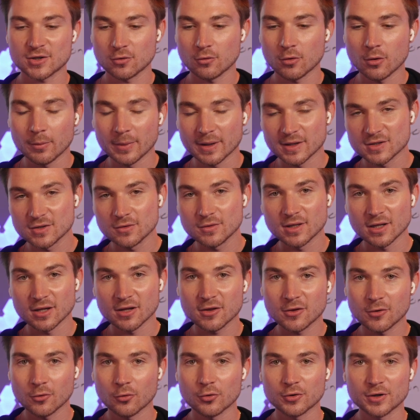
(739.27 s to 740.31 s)
What makes you the
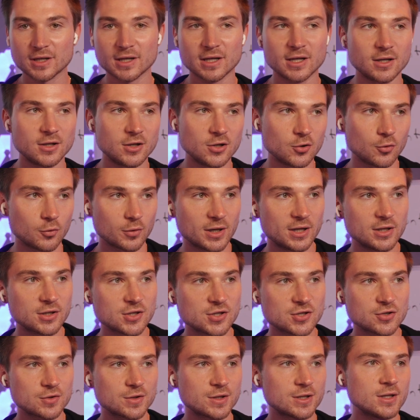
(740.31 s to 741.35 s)
authority in your
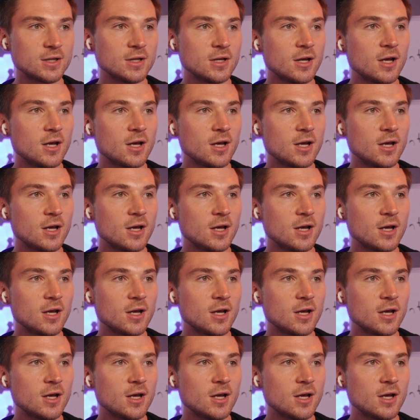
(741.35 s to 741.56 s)
industry?